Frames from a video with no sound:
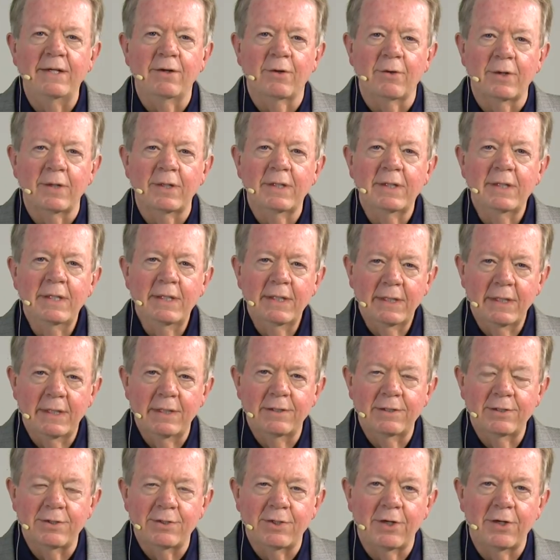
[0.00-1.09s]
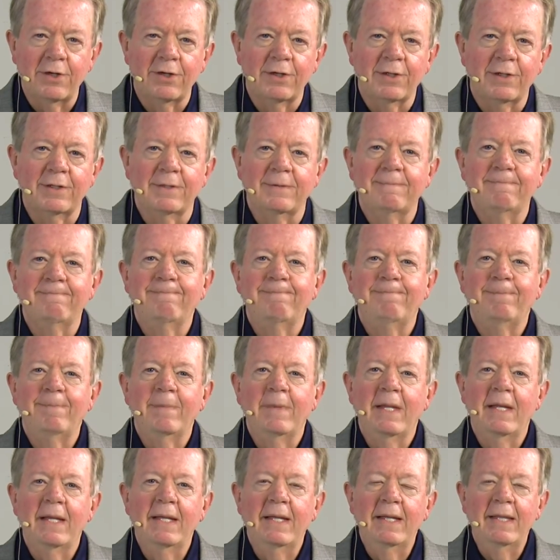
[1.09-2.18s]
or concern,
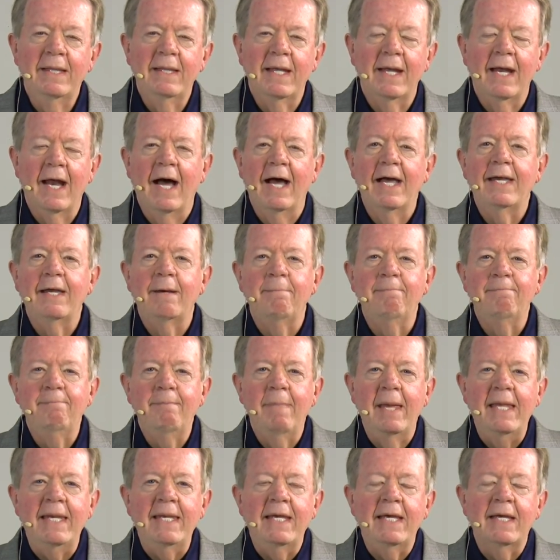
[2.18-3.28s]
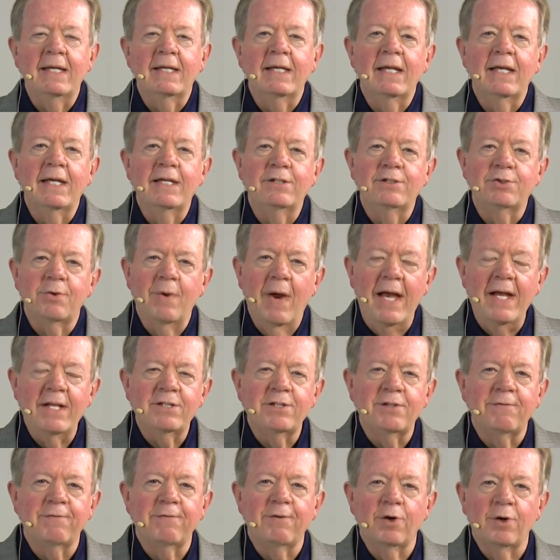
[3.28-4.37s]
that I immediately
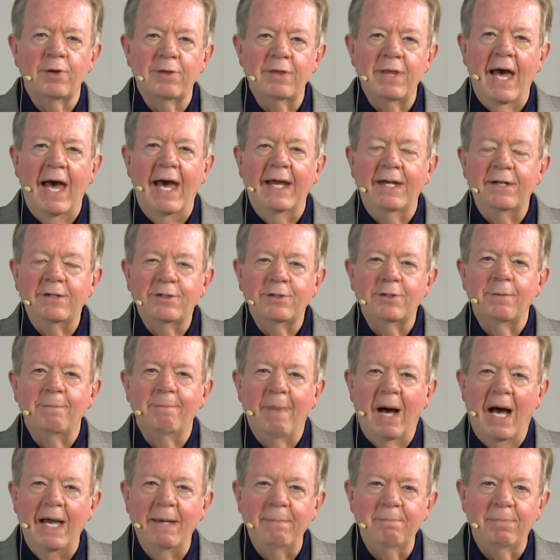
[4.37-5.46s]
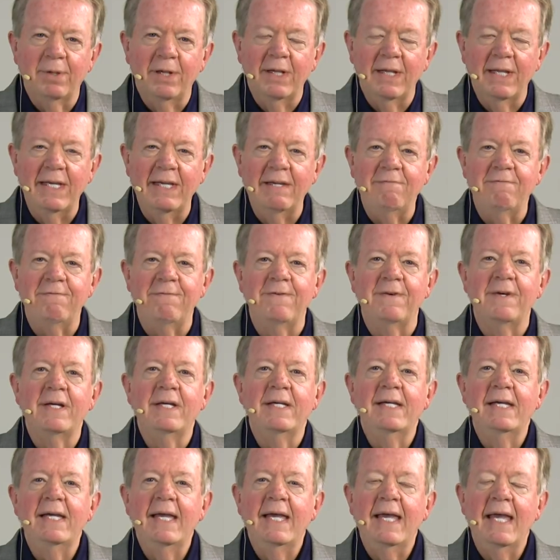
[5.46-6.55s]
transfer that to my belief
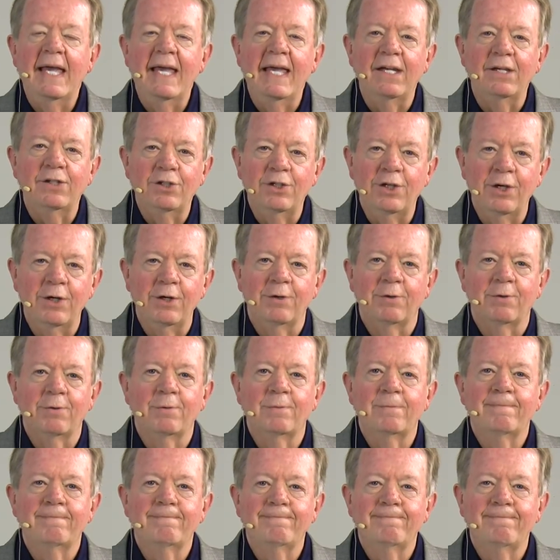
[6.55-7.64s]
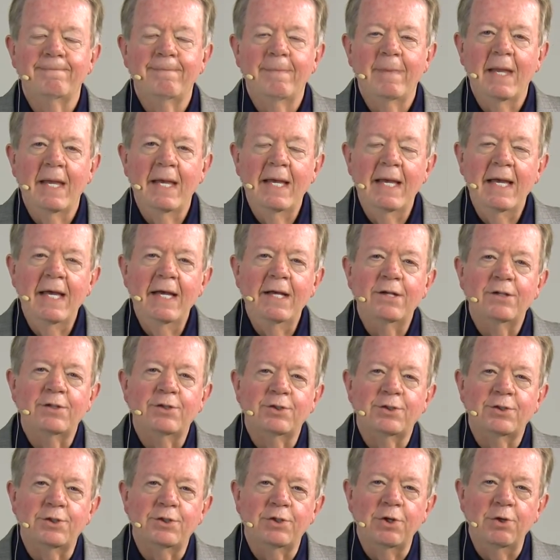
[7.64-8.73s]
in you,
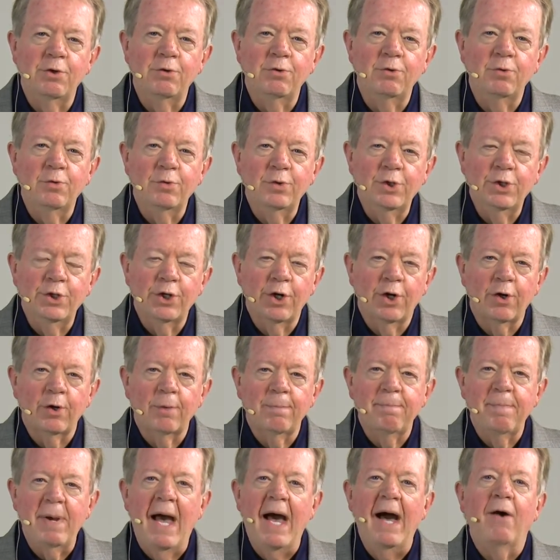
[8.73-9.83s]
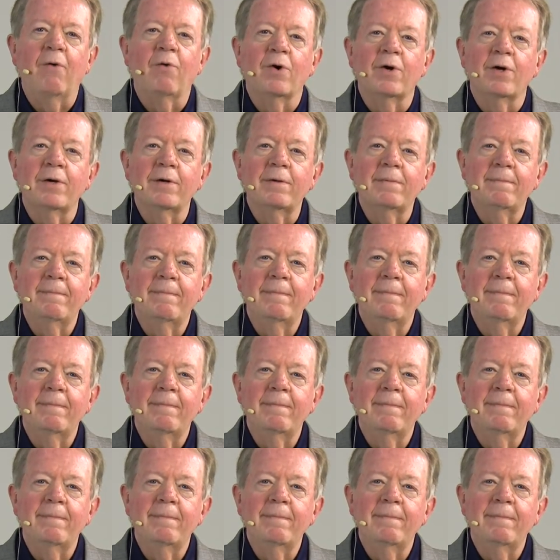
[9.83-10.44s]
to your power,